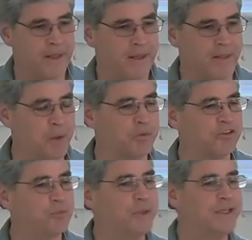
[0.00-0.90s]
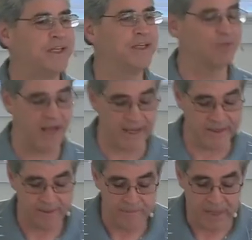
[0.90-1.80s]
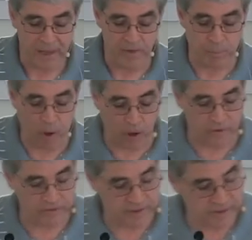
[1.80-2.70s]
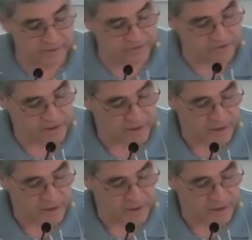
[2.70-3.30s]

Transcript: They were speaking like the Parthians